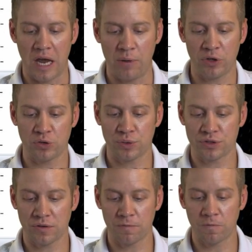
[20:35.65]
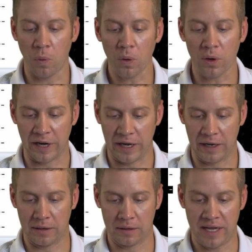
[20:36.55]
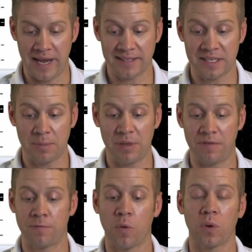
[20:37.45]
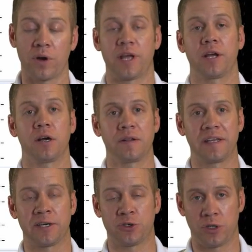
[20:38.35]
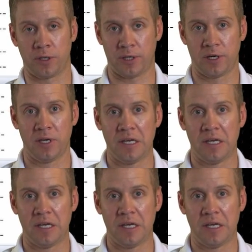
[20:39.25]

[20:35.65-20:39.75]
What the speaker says: and which ones are forwarding, STP forwarding on that trunk.